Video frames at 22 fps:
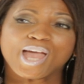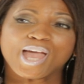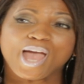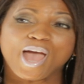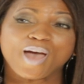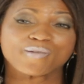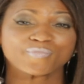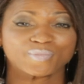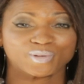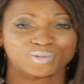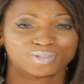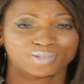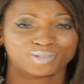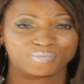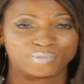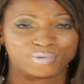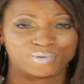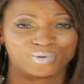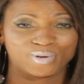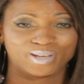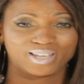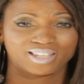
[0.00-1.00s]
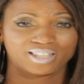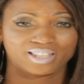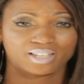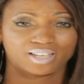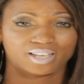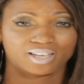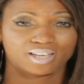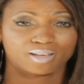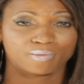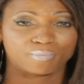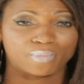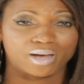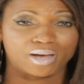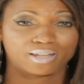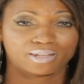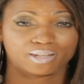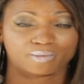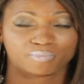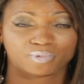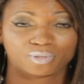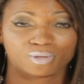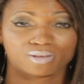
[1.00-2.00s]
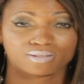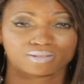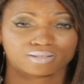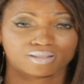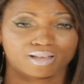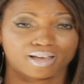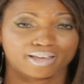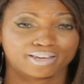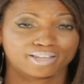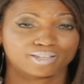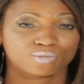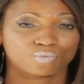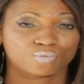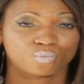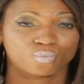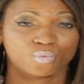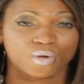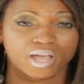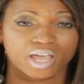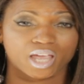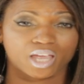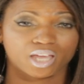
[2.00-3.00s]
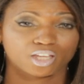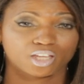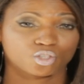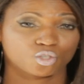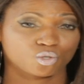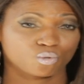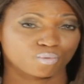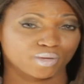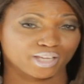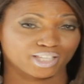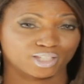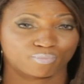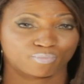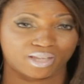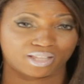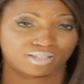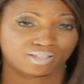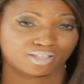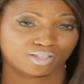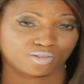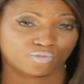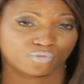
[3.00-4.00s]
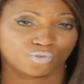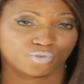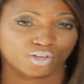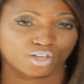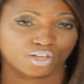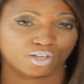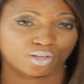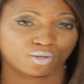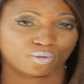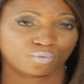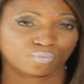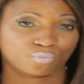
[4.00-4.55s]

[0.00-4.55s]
And most importantly, my lip gloss line is way too expensive for her.